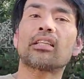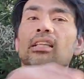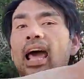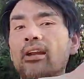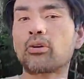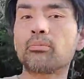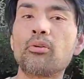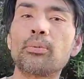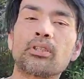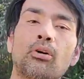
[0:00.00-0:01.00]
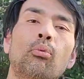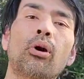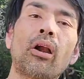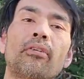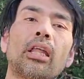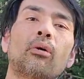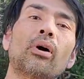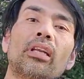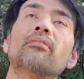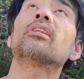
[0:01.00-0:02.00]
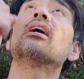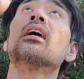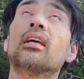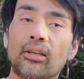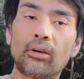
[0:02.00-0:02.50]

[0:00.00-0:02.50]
has the lateral movements to go wherever they want, even the